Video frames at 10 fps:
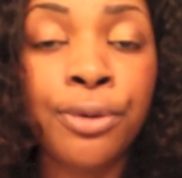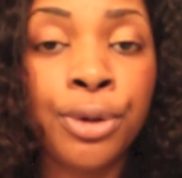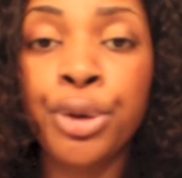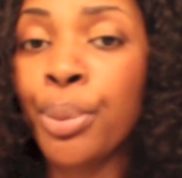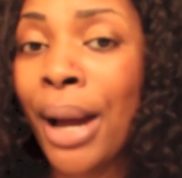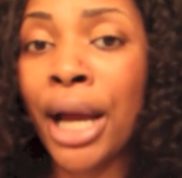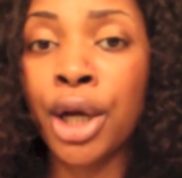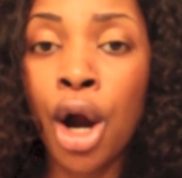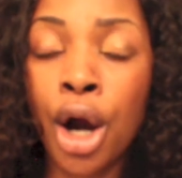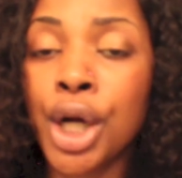even if you're
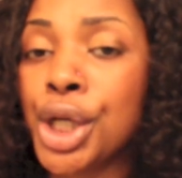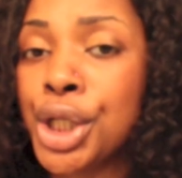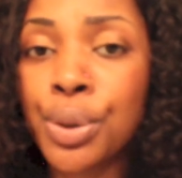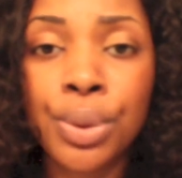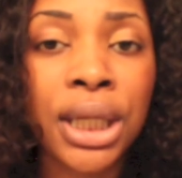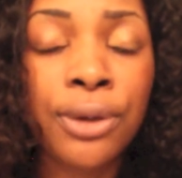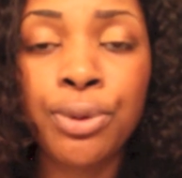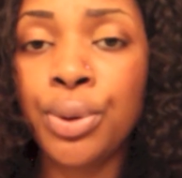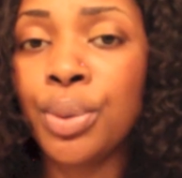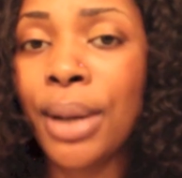buying our Junie,
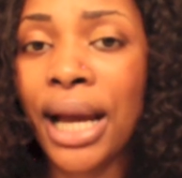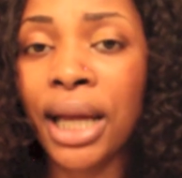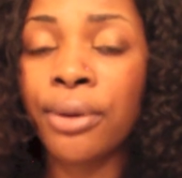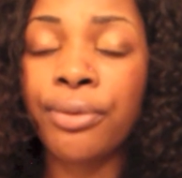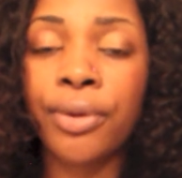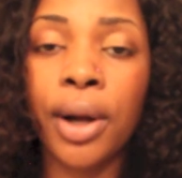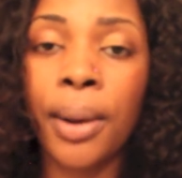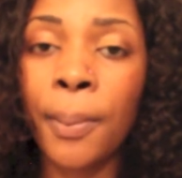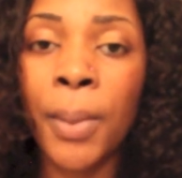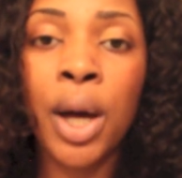if you're buying
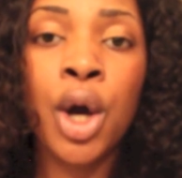from